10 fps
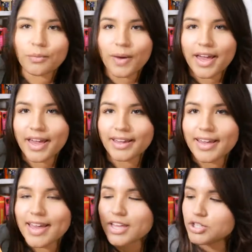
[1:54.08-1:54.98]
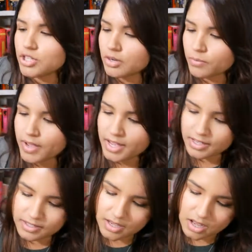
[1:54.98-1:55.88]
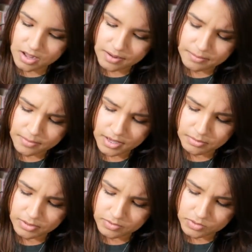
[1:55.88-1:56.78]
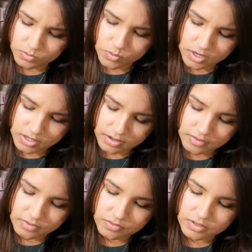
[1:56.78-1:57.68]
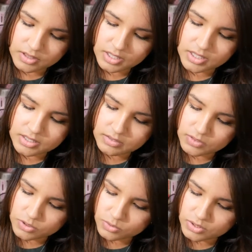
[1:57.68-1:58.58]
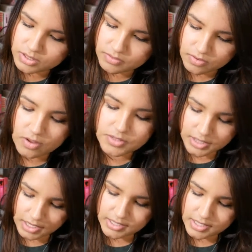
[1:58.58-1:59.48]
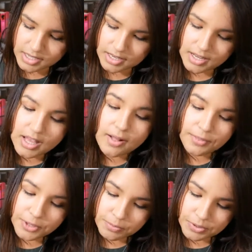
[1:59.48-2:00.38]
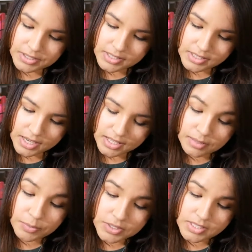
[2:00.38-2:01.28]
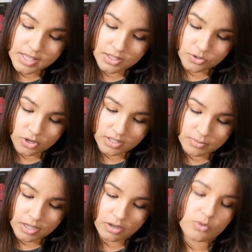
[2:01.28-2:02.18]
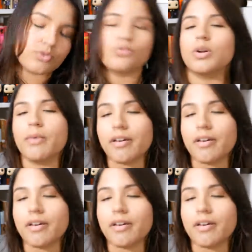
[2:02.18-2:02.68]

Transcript: Wang. Jen Wang, um, I believe, is one of the individuals involved, yes, in the Prince, the Prince and the Dressmaker, which was one of my